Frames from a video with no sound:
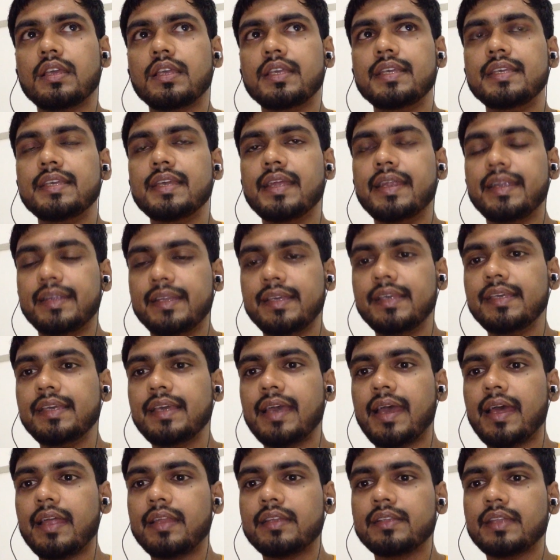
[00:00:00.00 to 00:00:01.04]
EAD,
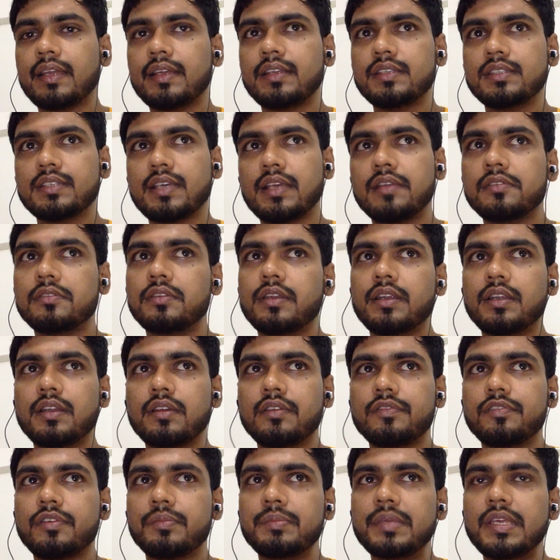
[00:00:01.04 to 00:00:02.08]
and that is
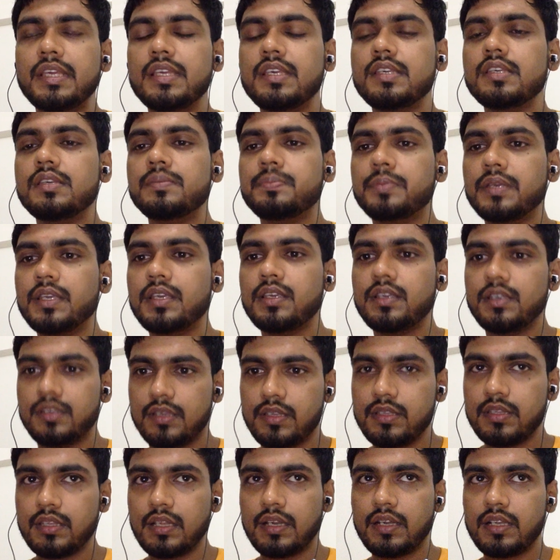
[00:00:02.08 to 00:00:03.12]
calculated from EEP,
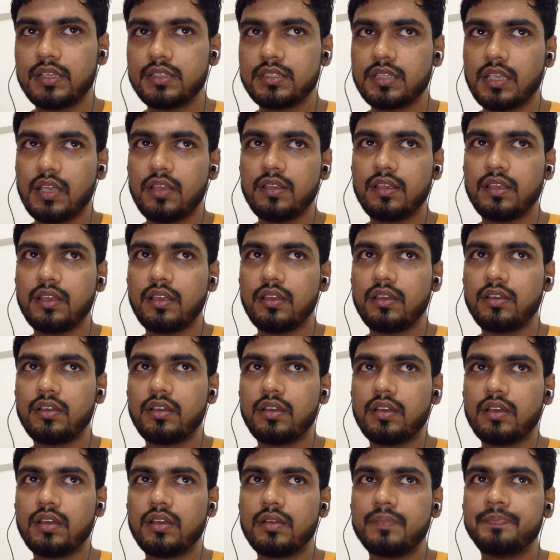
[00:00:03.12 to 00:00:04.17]
that is
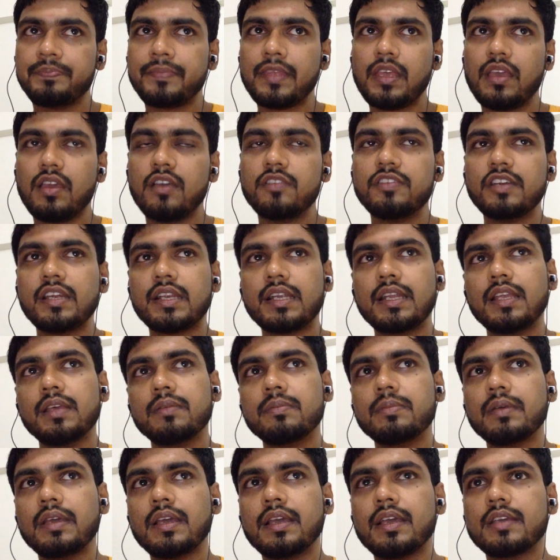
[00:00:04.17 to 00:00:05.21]
effective
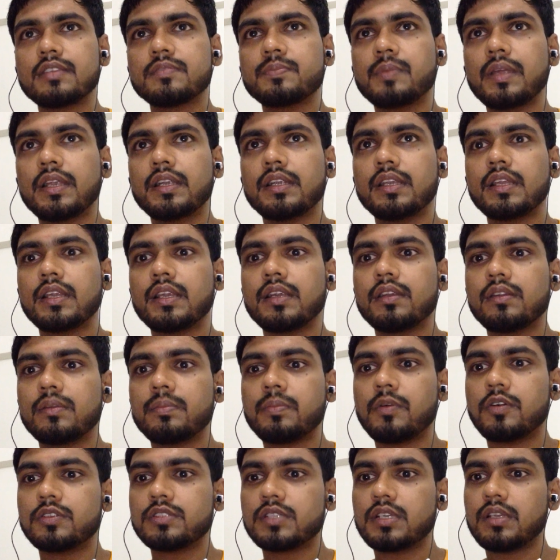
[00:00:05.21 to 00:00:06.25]
expected
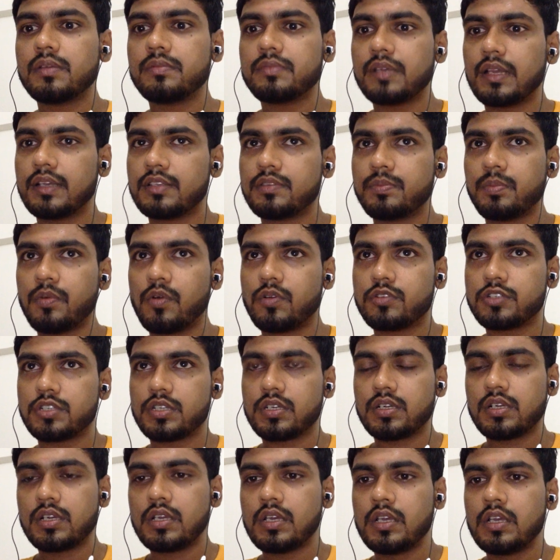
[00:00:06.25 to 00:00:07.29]
positive exposure.
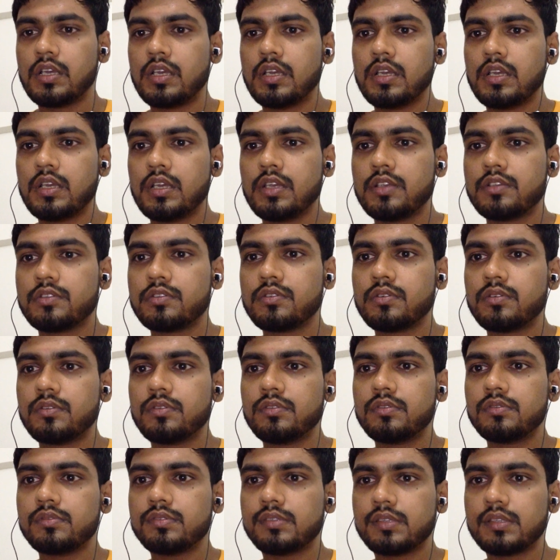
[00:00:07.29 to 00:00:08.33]

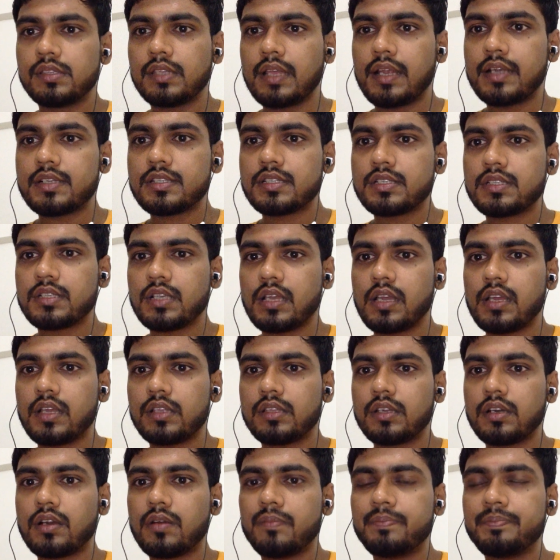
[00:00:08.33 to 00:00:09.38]
So that's
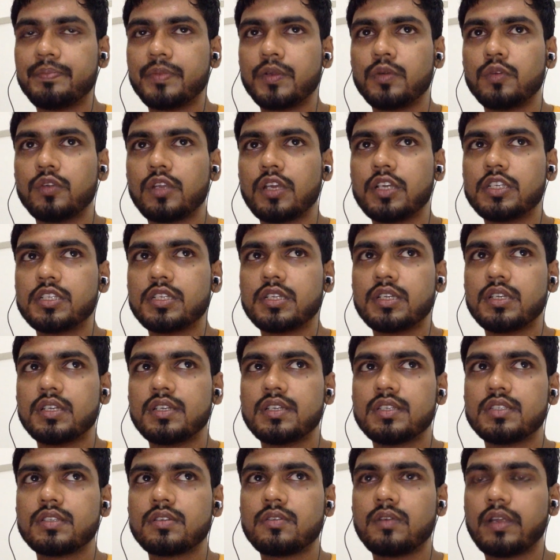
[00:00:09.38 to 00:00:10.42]
the computation
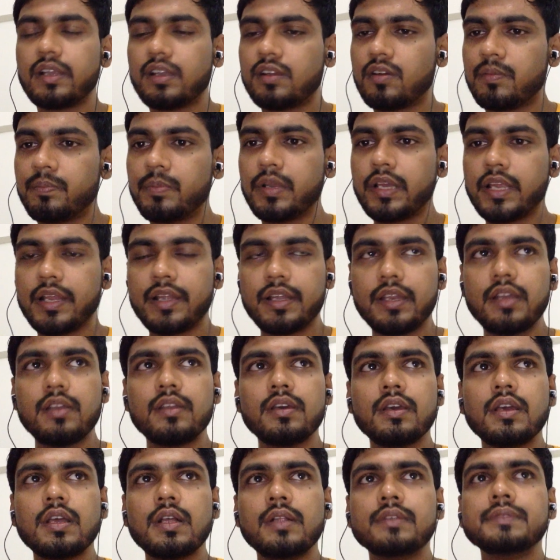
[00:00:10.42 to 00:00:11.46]
is quite complicated.
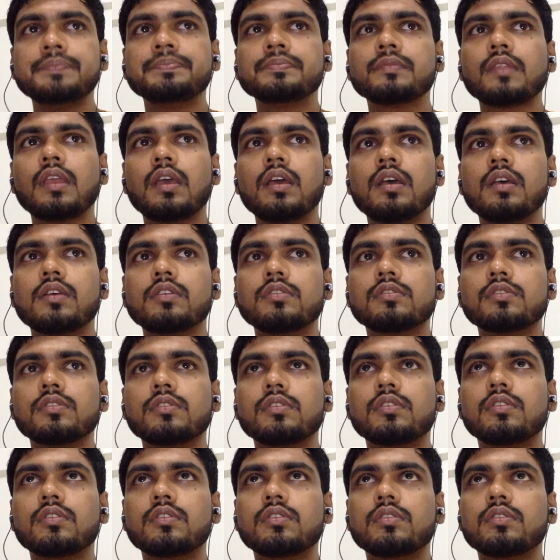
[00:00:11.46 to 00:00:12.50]

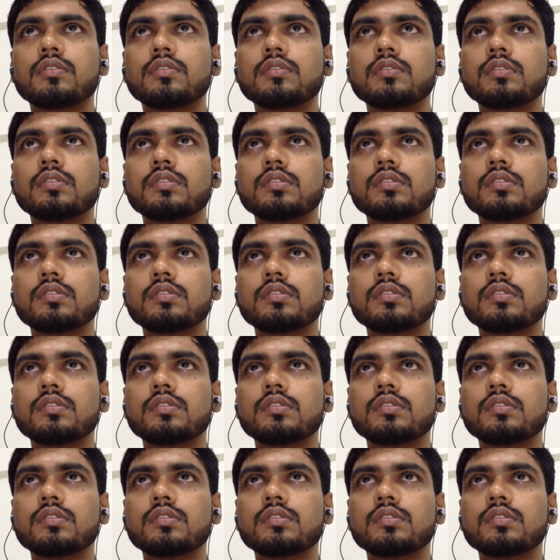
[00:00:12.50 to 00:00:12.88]
So